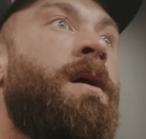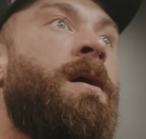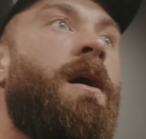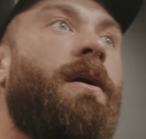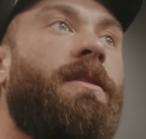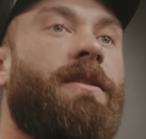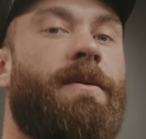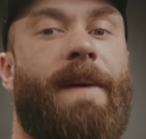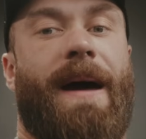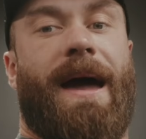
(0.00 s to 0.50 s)

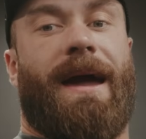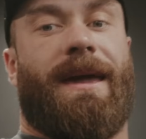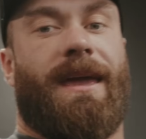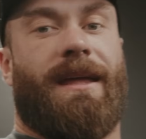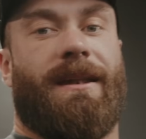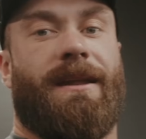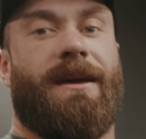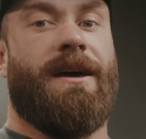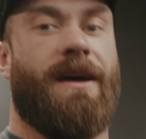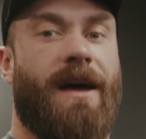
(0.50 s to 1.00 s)
on the back
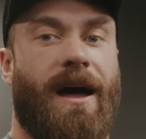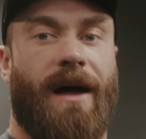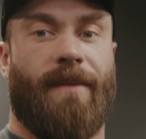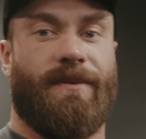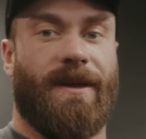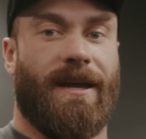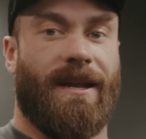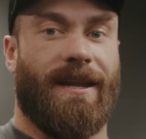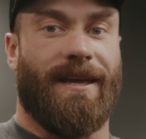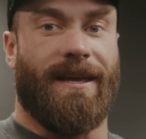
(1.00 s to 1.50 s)
end,
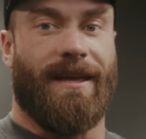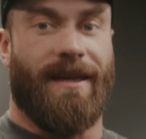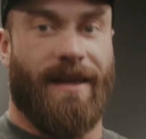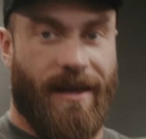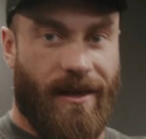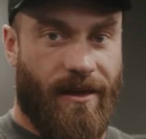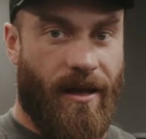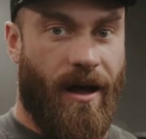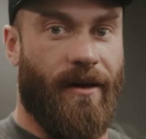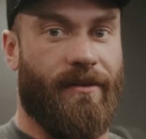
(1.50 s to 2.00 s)
updating it
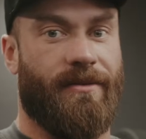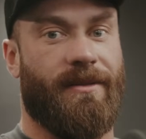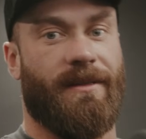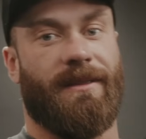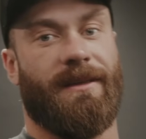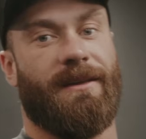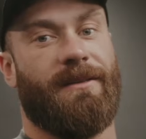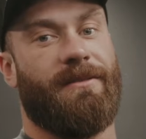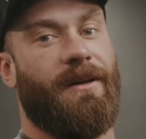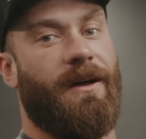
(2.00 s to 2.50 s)

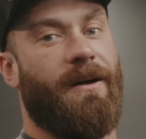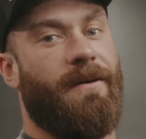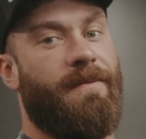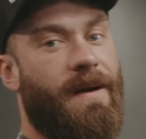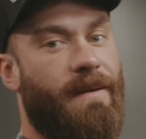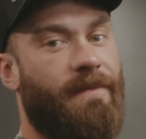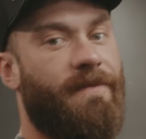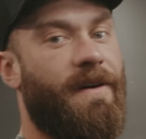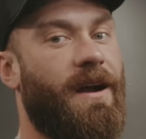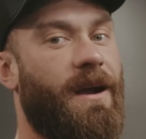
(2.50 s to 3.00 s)
constantly. So
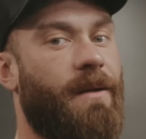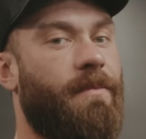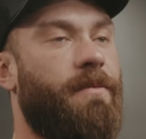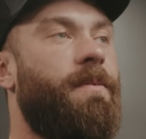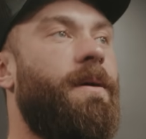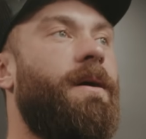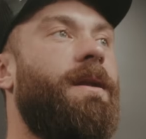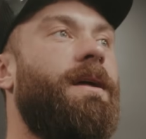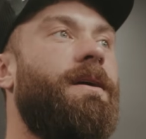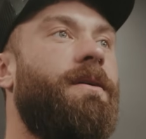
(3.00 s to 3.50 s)
I'm fired up
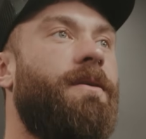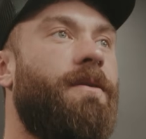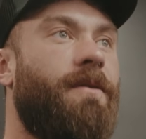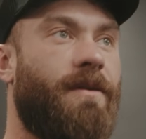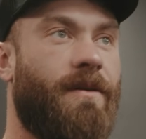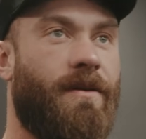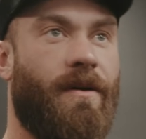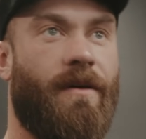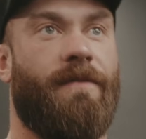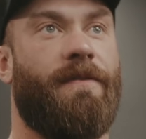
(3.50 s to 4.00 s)
about it.
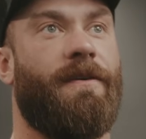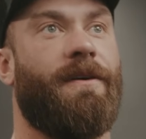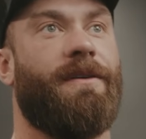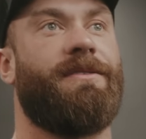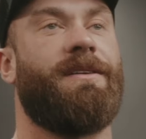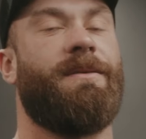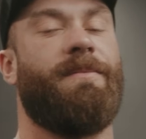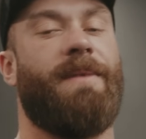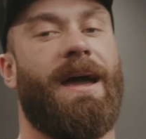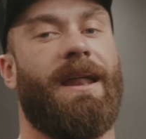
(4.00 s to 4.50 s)
Go full
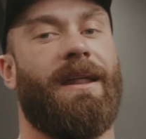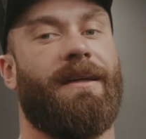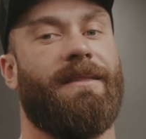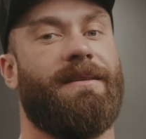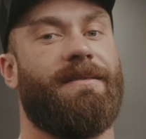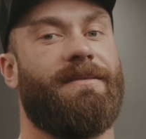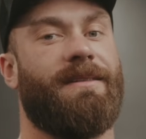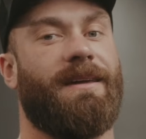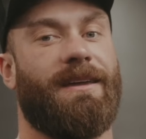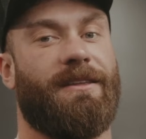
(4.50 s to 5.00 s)
steam ahead on
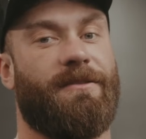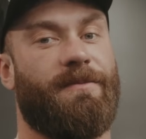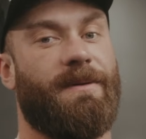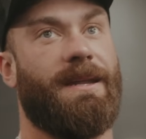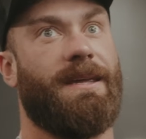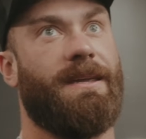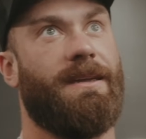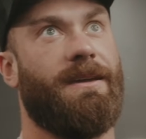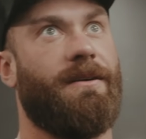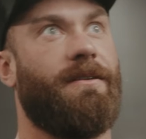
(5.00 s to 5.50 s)
this thing. It's been
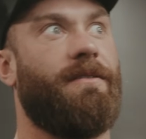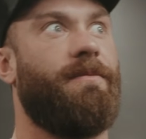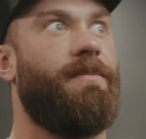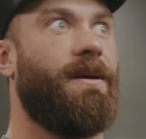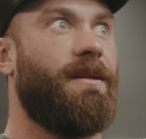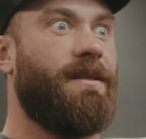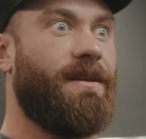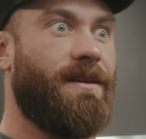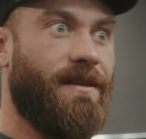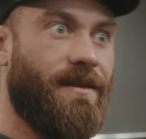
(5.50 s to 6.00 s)
a year of
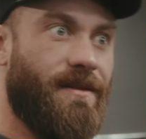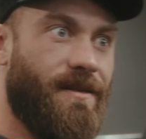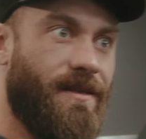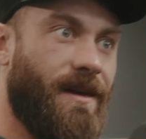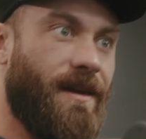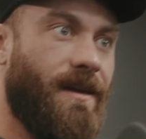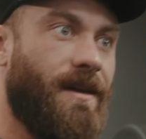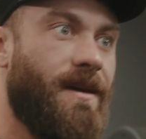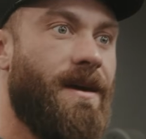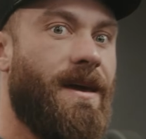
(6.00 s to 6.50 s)
building this
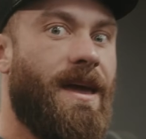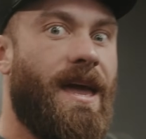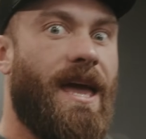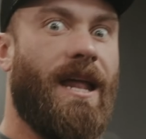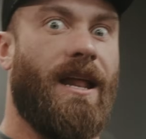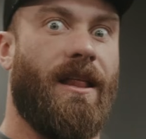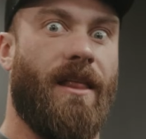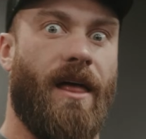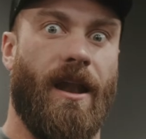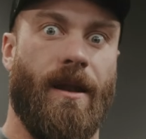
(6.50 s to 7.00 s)
thing.
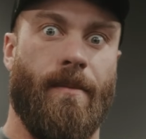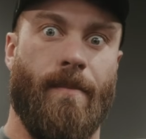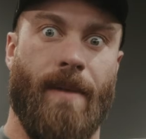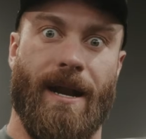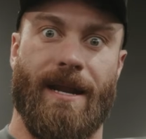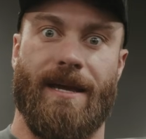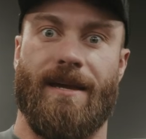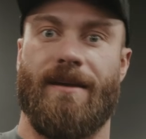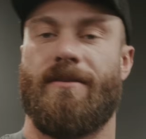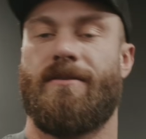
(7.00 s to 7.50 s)
A lot of
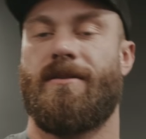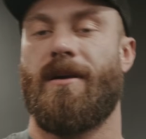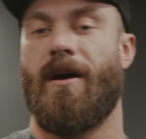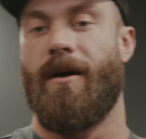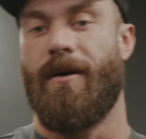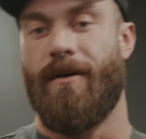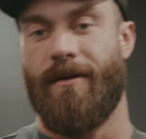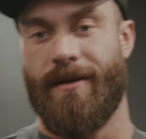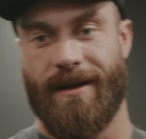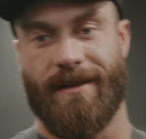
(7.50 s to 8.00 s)
money,
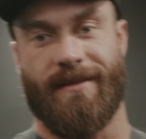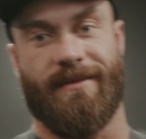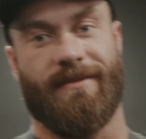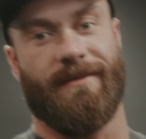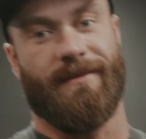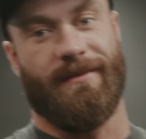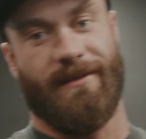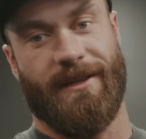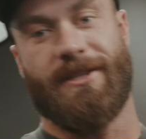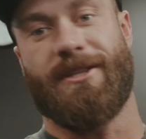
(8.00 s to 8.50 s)
so it's,
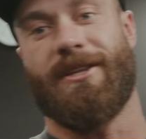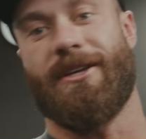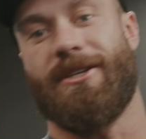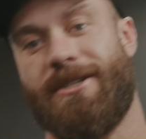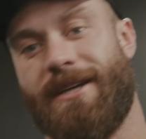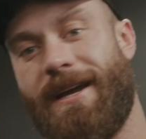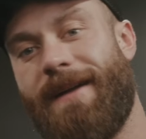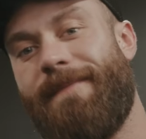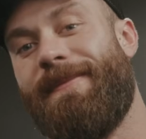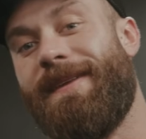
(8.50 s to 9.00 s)
it's
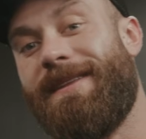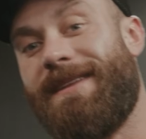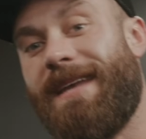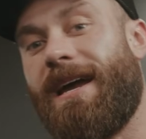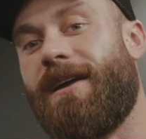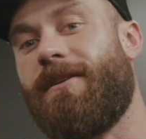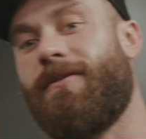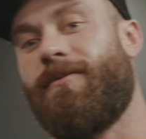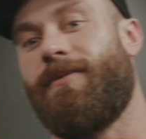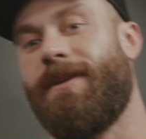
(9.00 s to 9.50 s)
legit. The
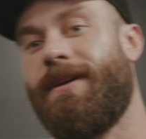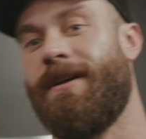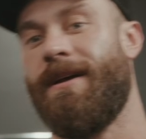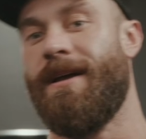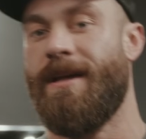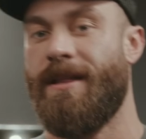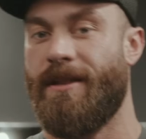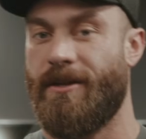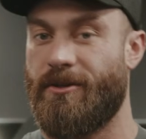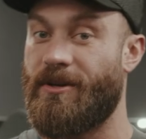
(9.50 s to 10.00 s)
tech is real,
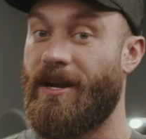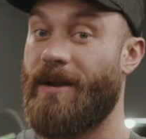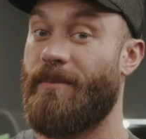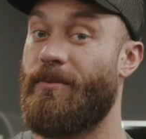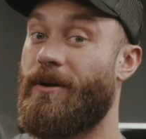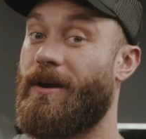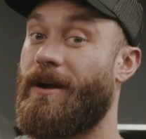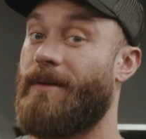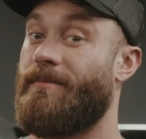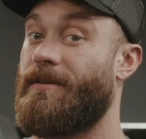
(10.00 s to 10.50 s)
the training
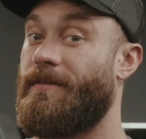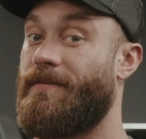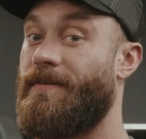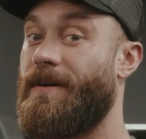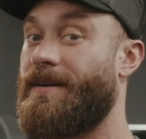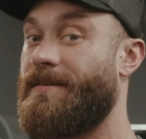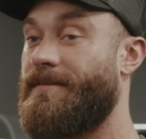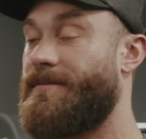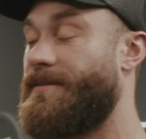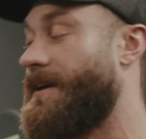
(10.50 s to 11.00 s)
programs are
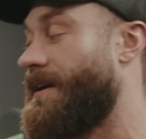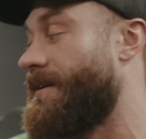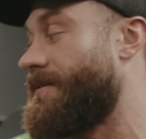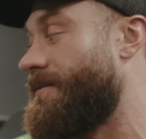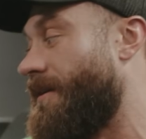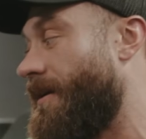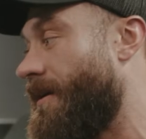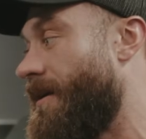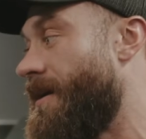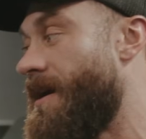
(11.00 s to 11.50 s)
fucking sick,
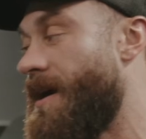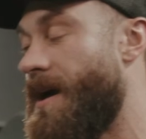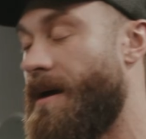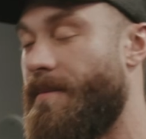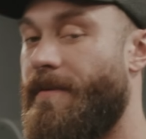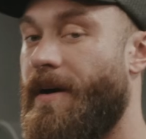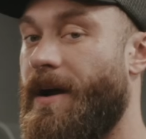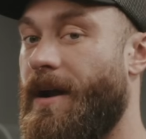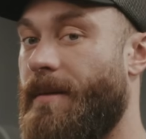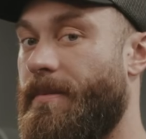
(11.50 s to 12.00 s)
so
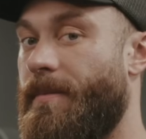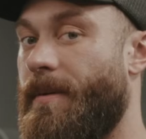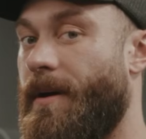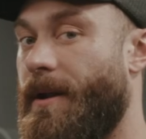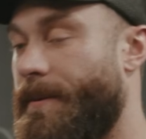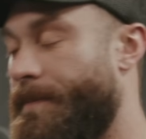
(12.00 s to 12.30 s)
fired up about